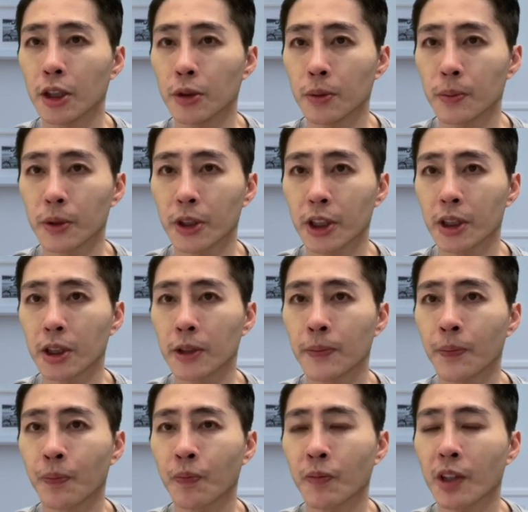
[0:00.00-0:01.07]
Place that in the
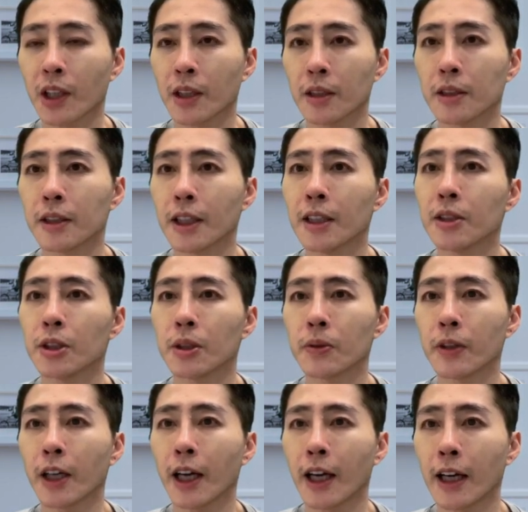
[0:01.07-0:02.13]
numerator, and
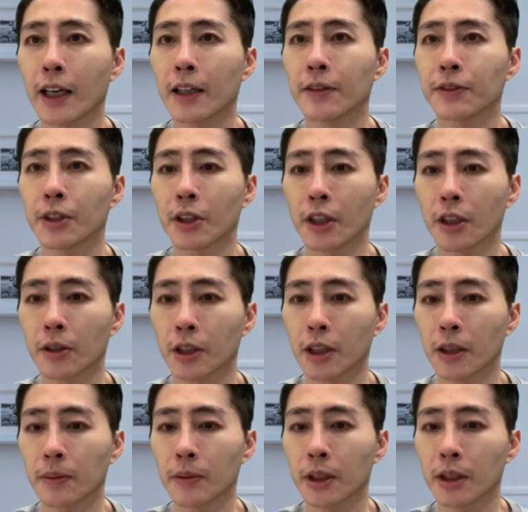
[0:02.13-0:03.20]
then you will have
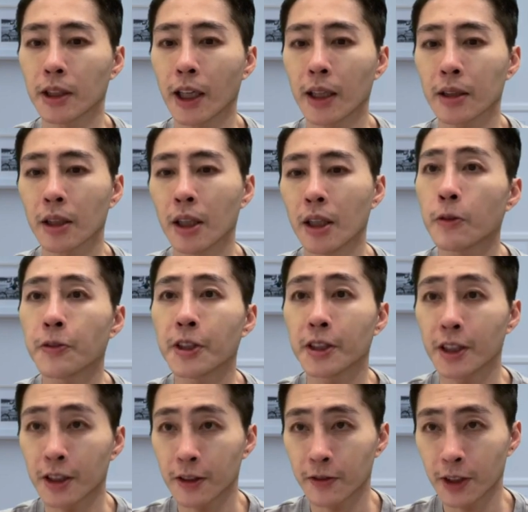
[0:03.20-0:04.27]
your outcome.
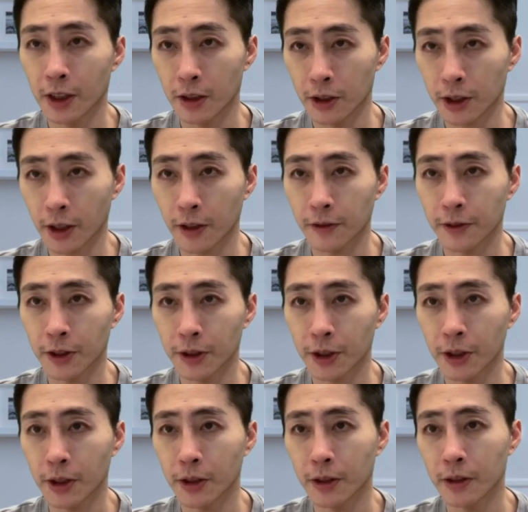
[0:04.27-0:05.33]
And hopefully this video
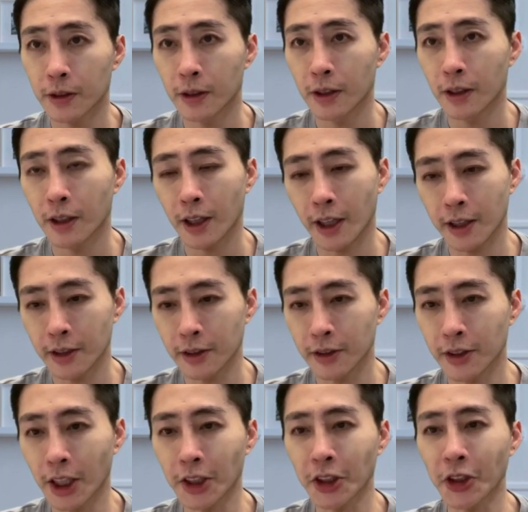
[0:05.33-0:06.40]
is helpful to you,
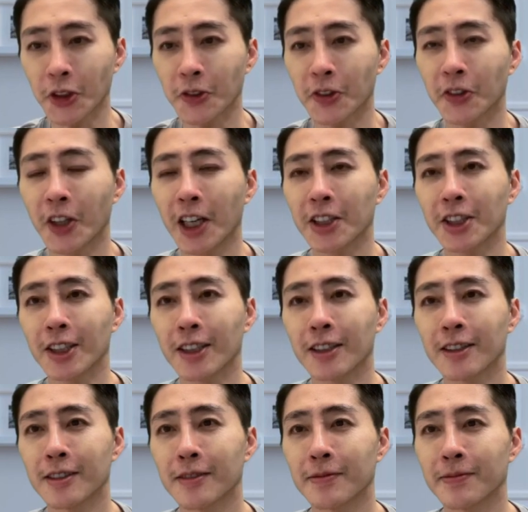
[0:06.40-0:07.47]
and thank you for
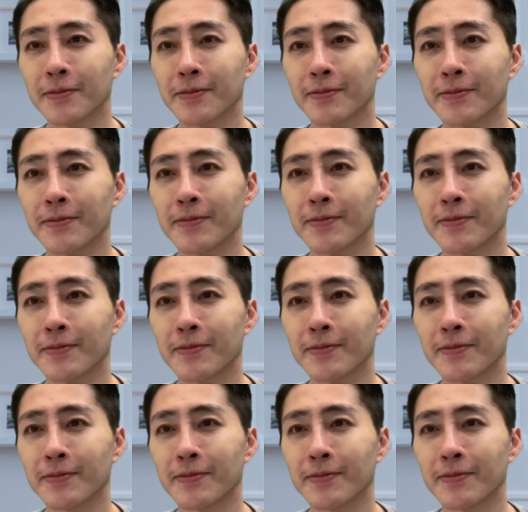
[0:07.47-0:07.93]
watching.